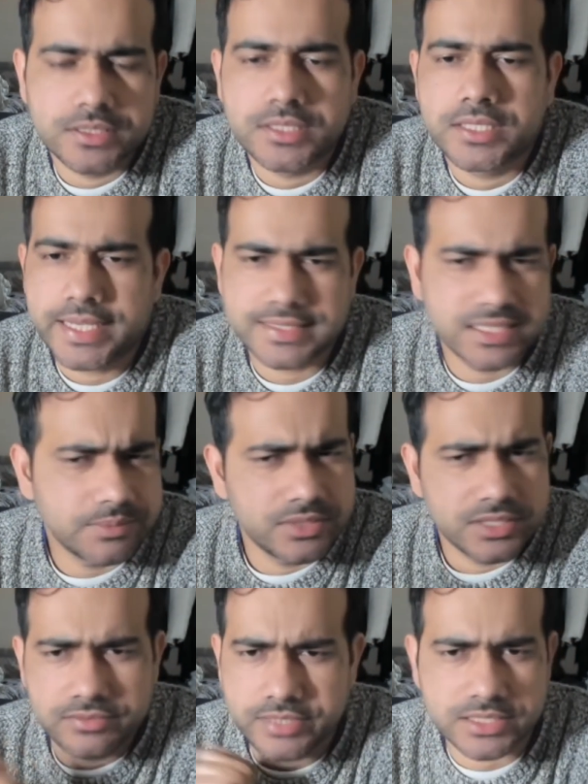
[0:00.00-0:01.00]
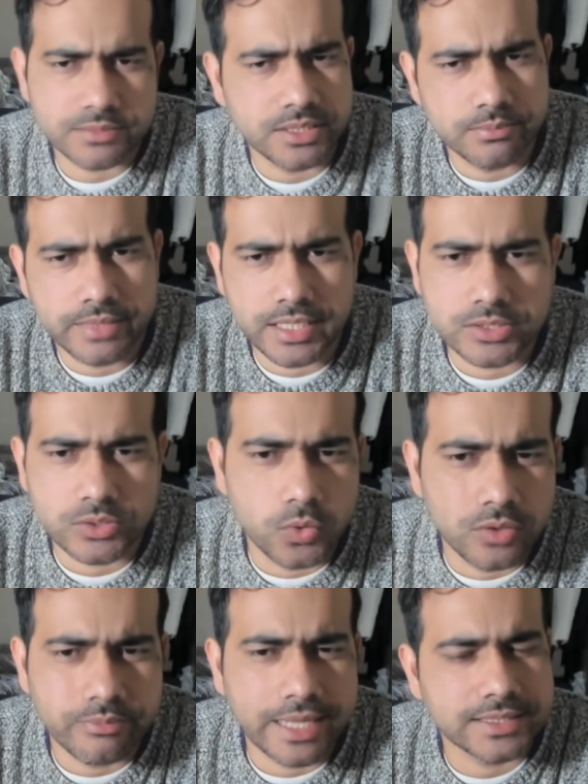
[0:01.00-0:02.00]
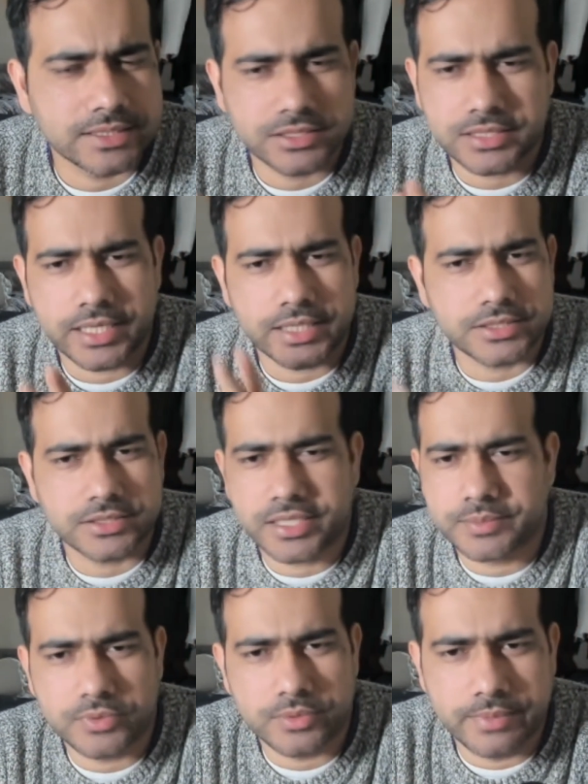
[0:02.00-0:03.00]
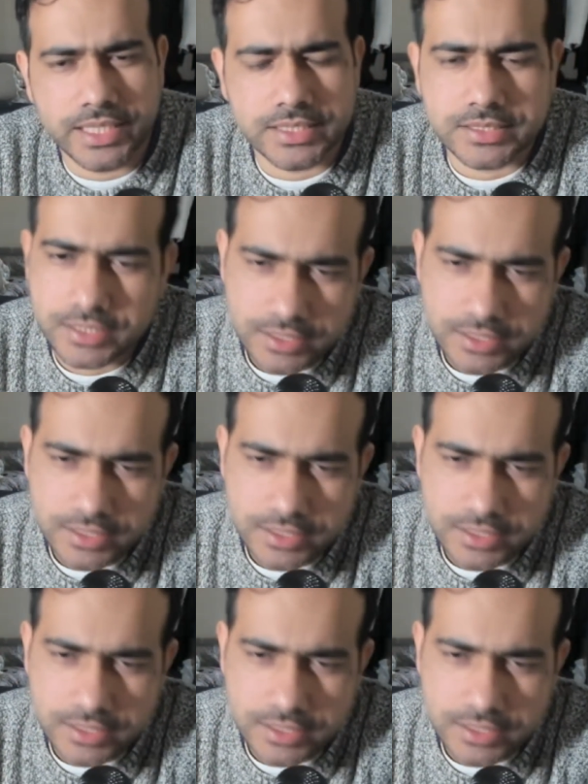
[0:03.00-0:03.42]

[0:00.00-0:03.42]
except the investment bank, the Goldman Sachs type of banks,